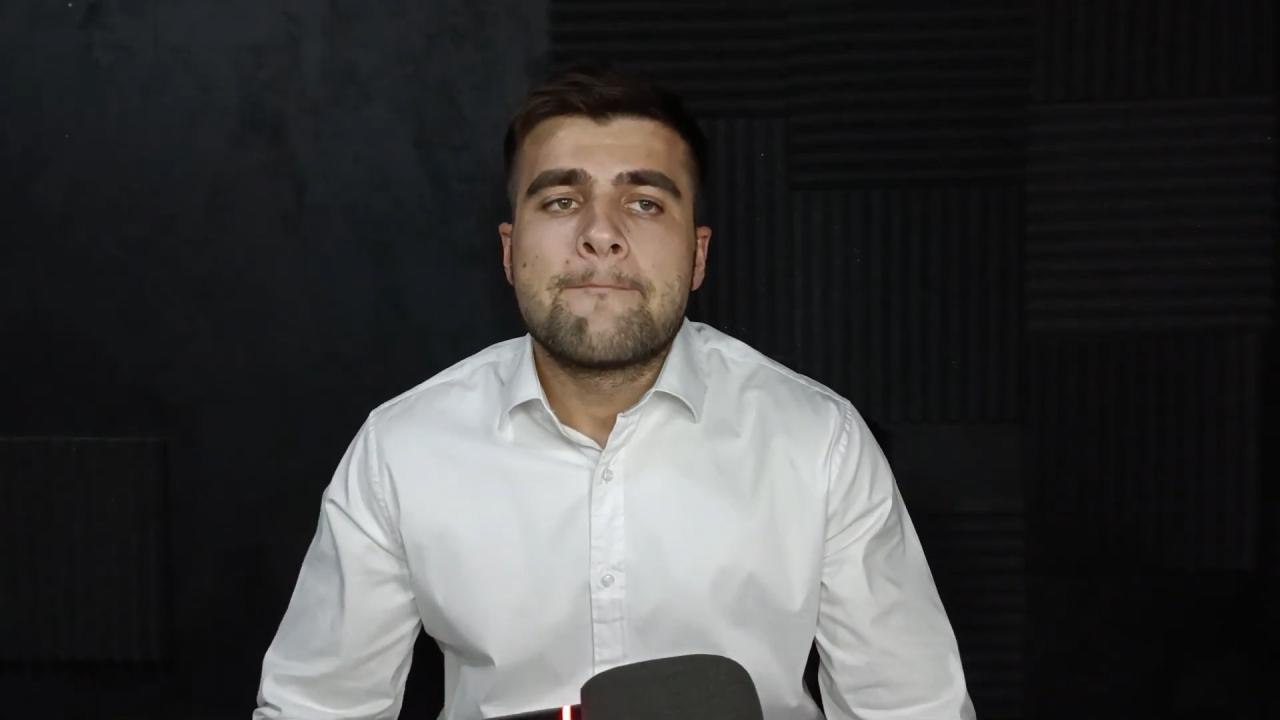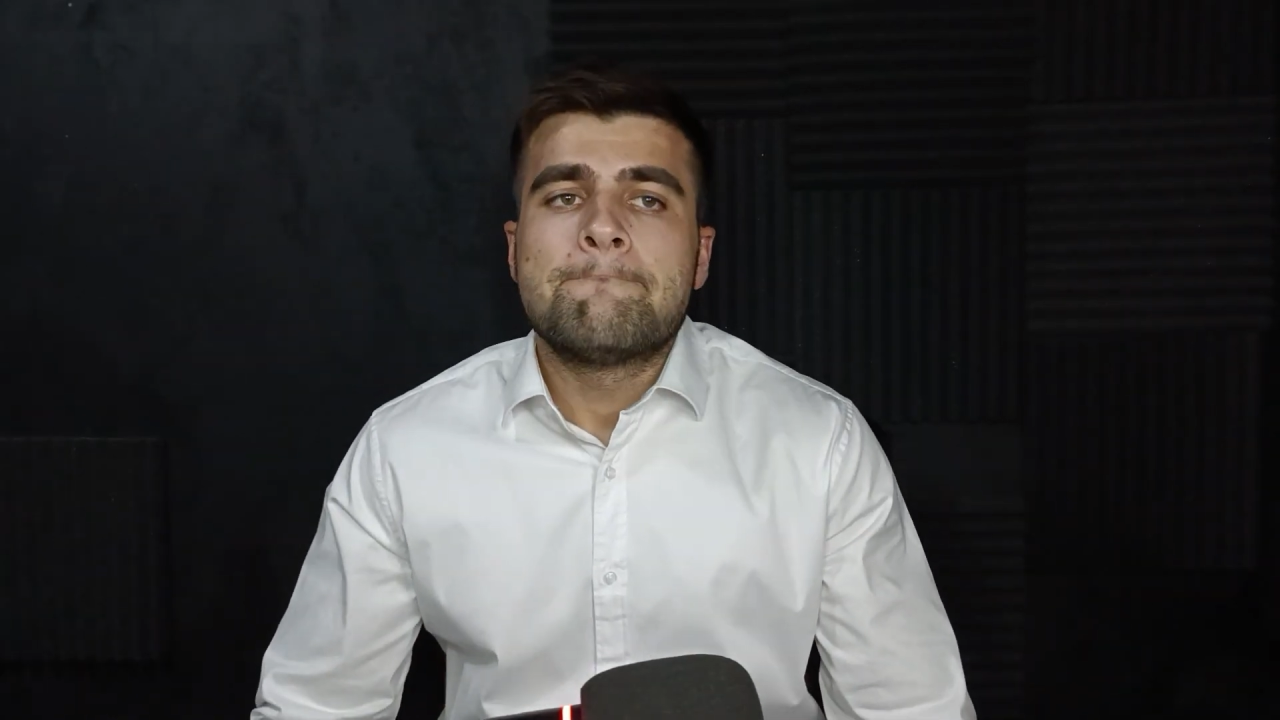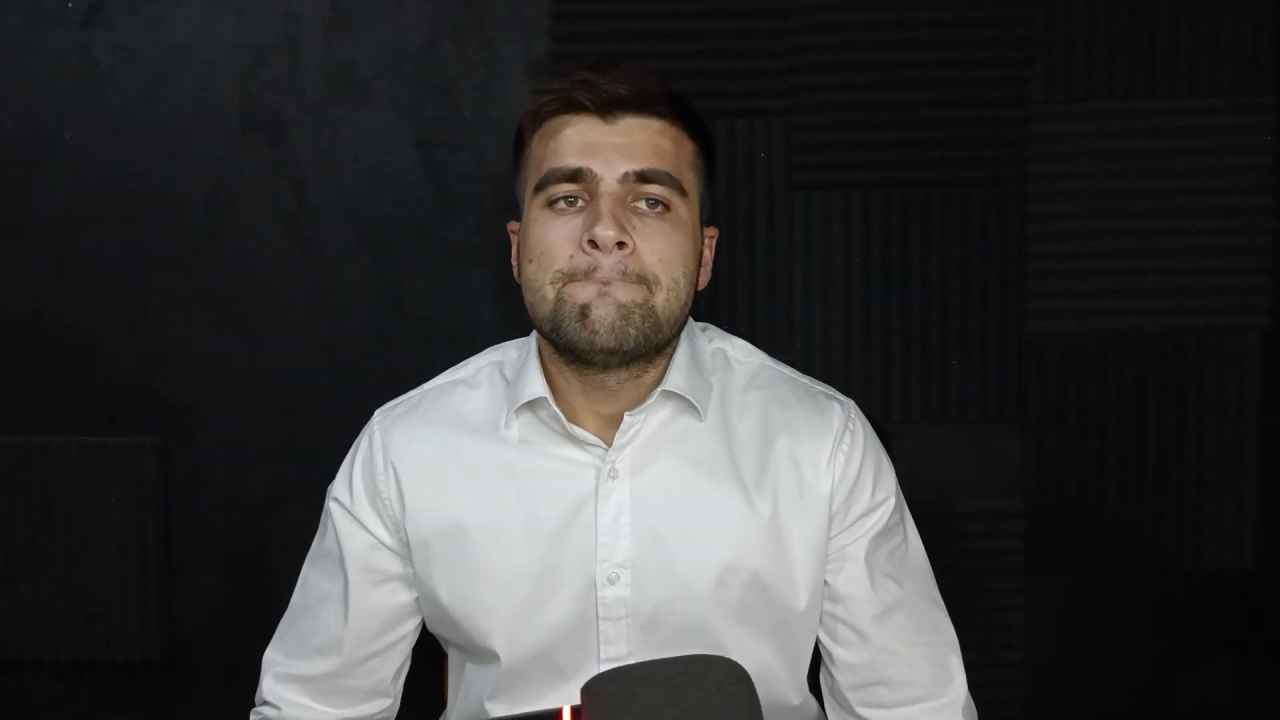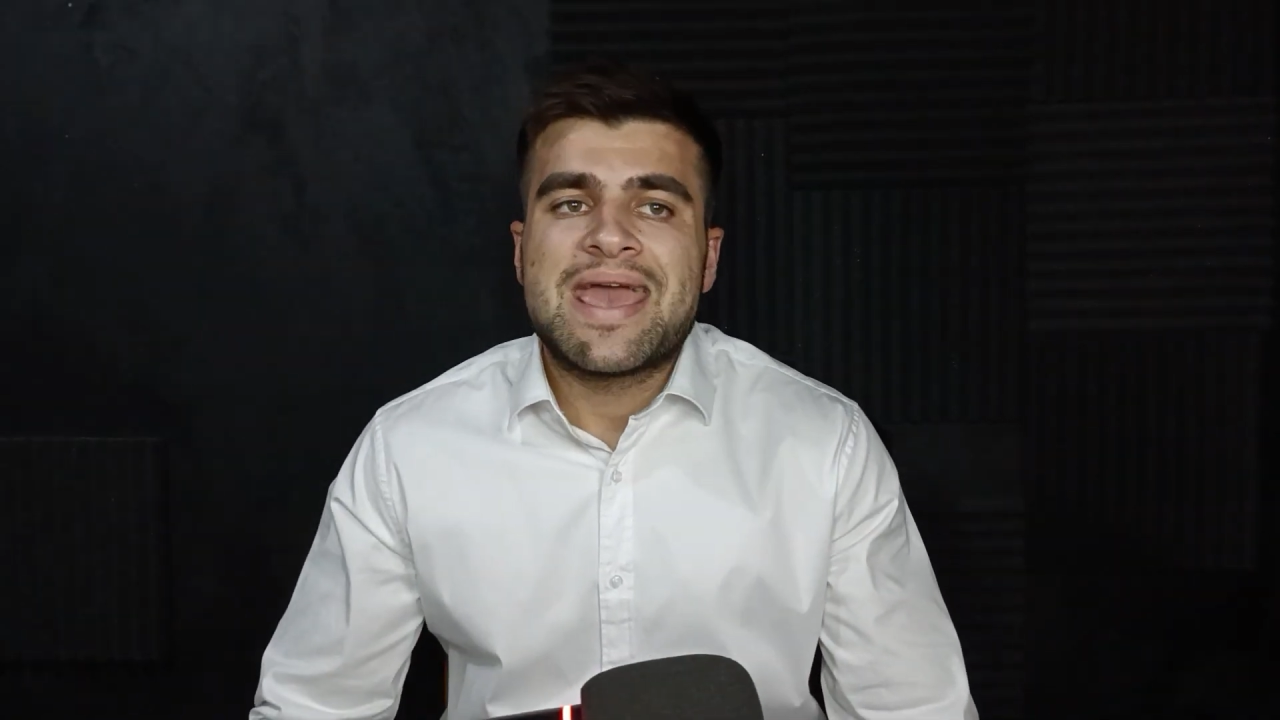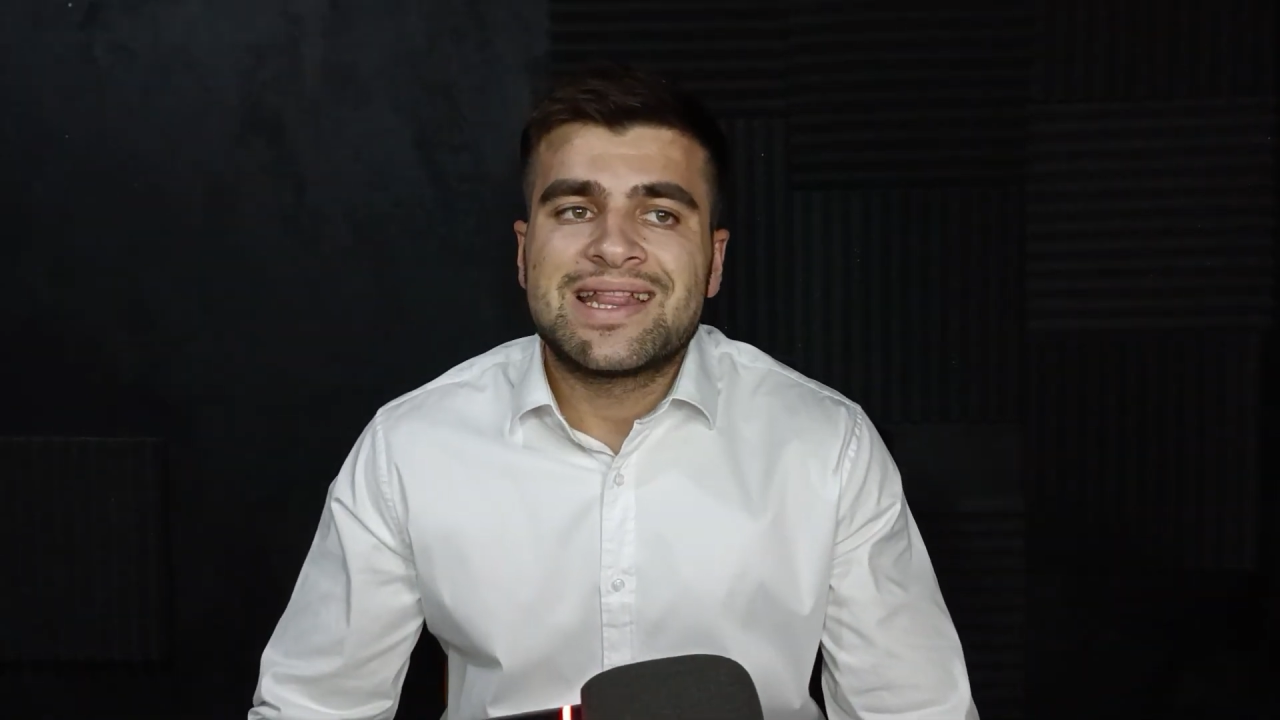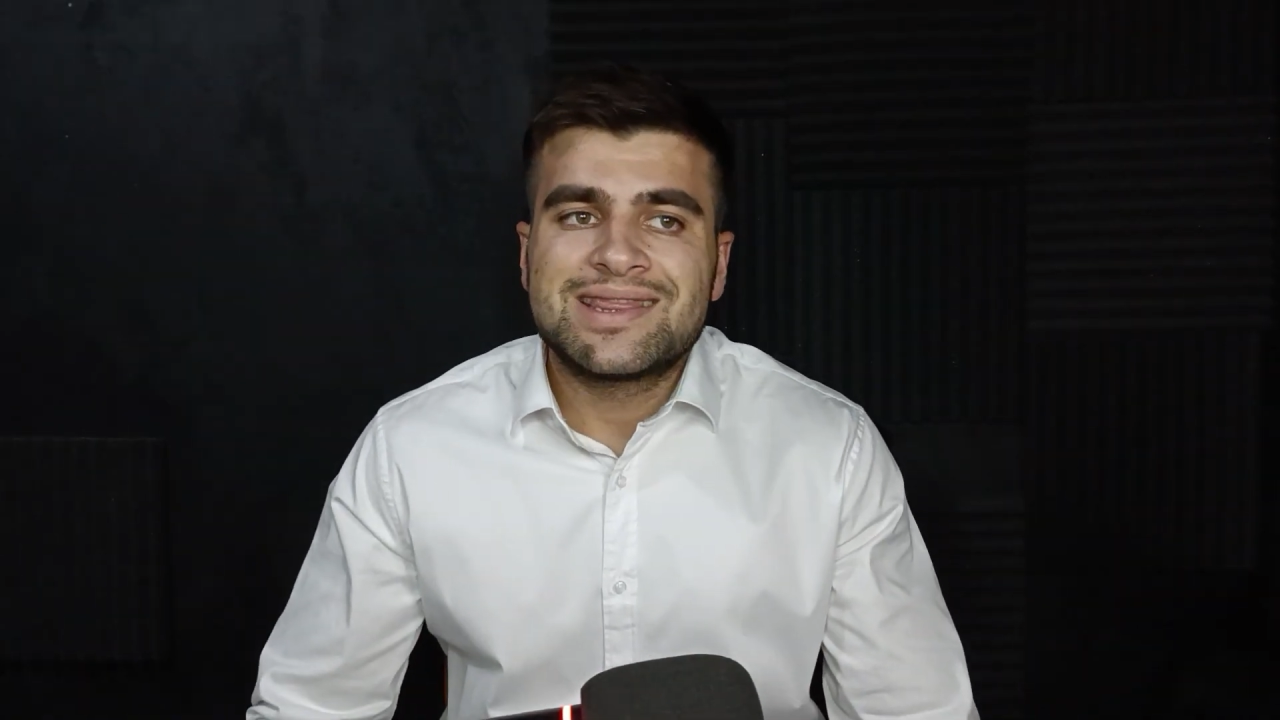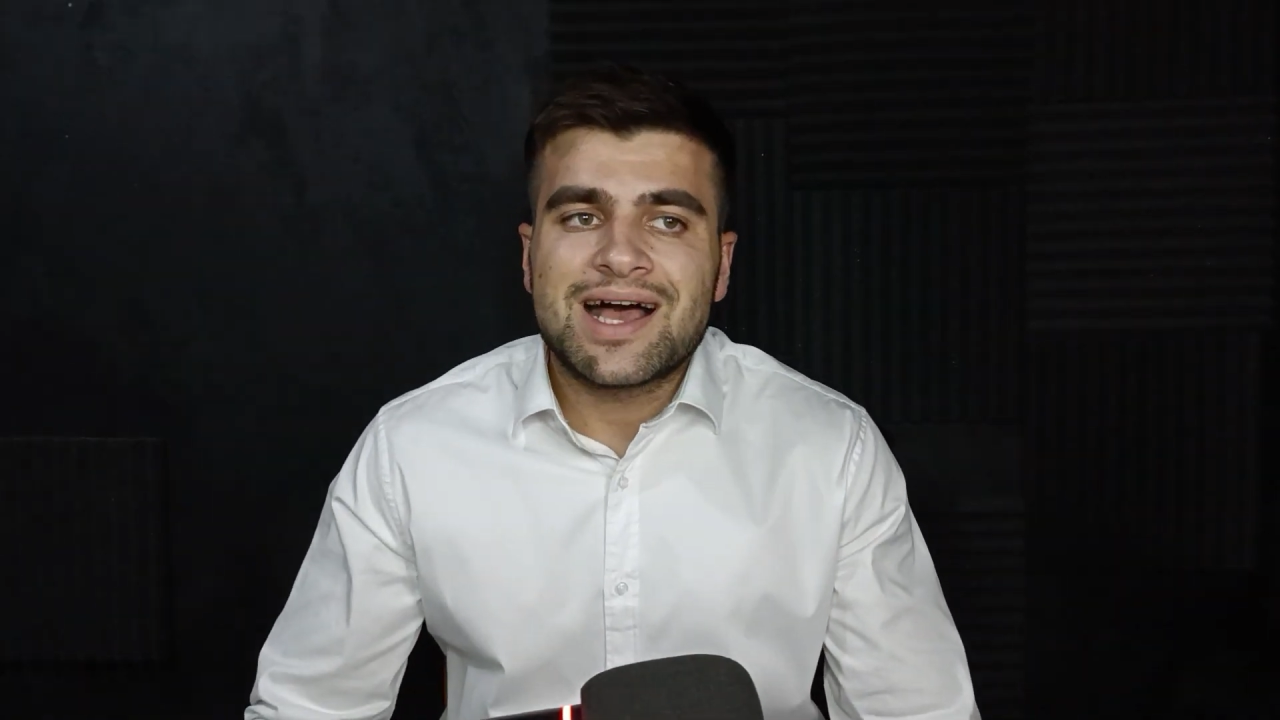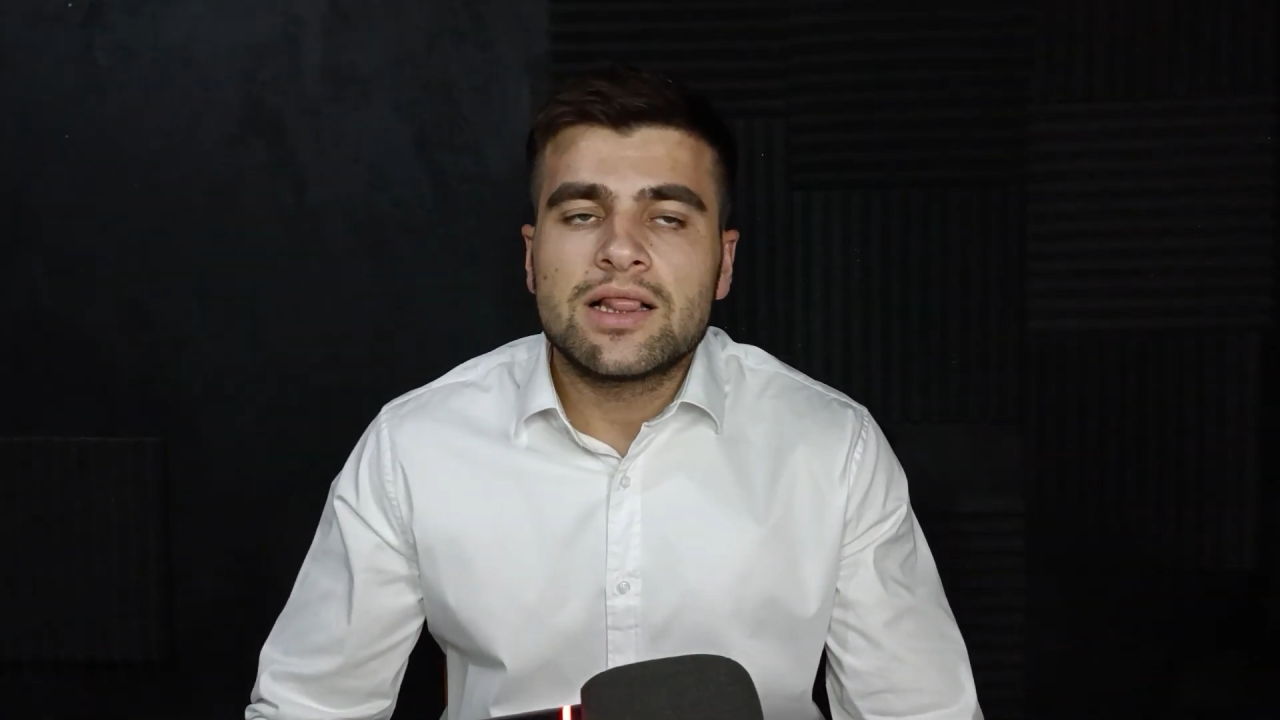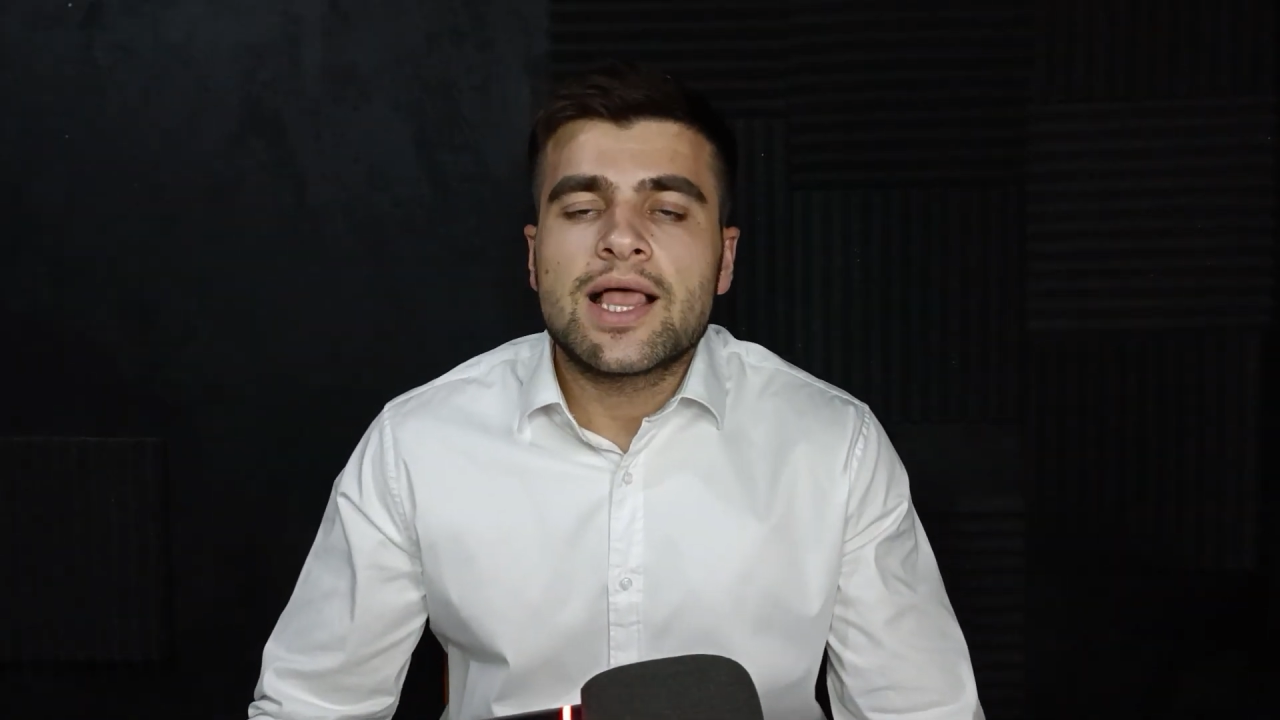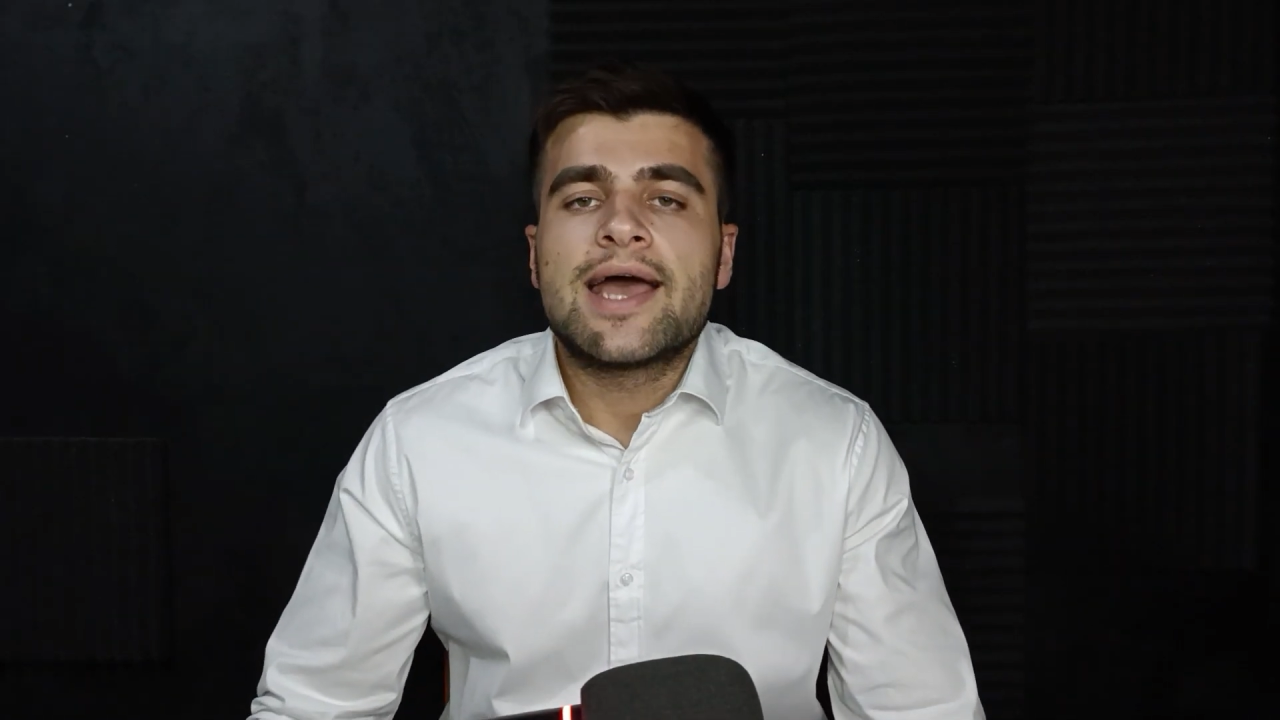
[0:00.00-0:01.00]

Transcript: mental